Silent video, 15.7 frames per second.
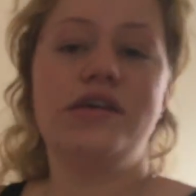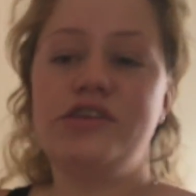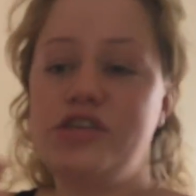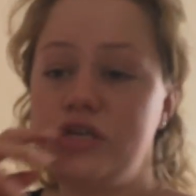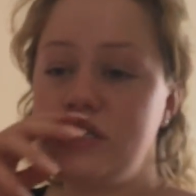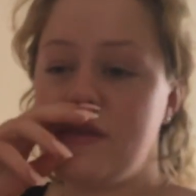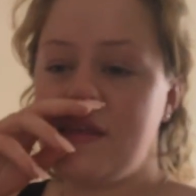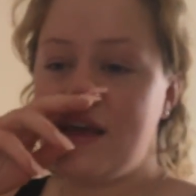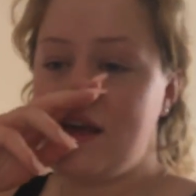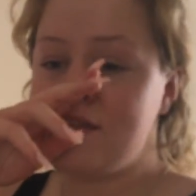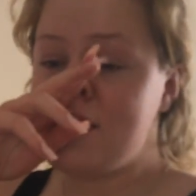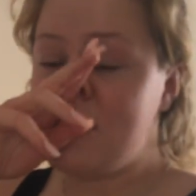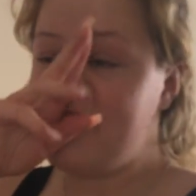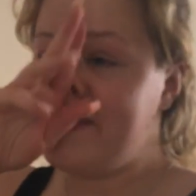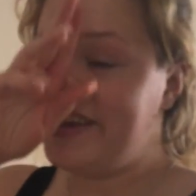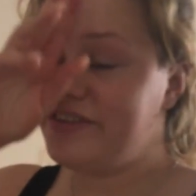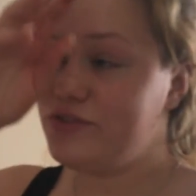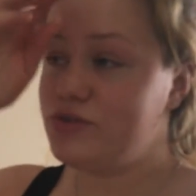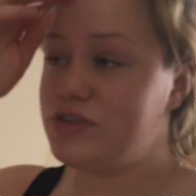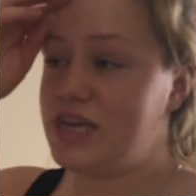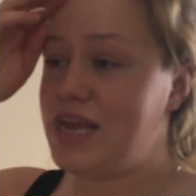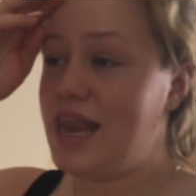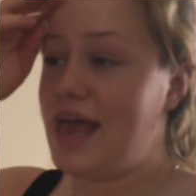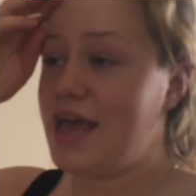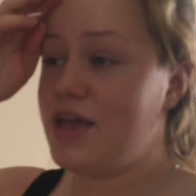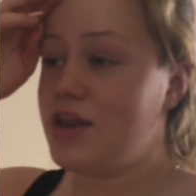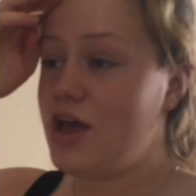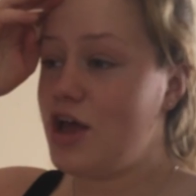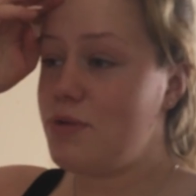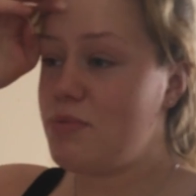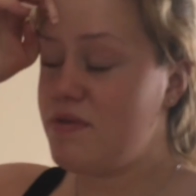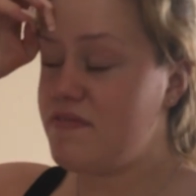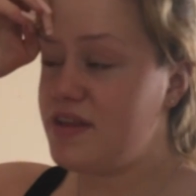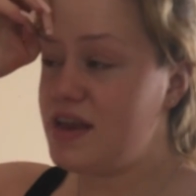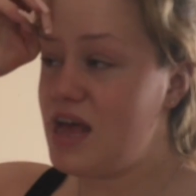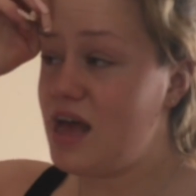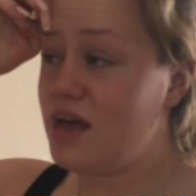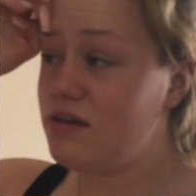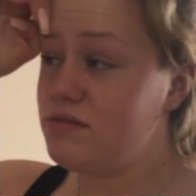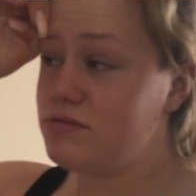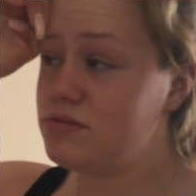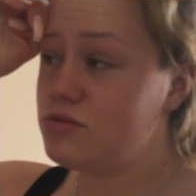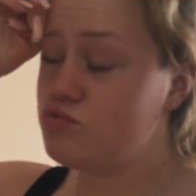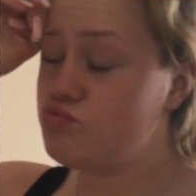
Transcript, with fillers: do something else, I'll make sure to let you know. But for now,